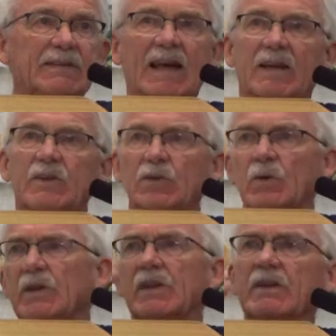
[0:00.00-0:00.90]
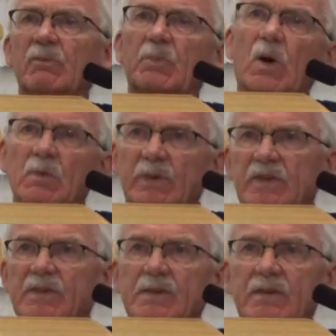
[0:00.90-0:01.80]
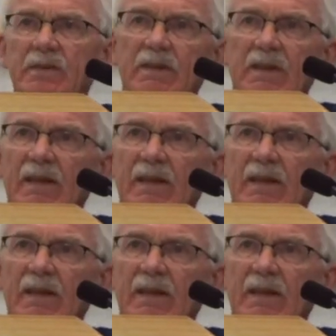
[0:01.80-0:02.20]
that unity of purpose,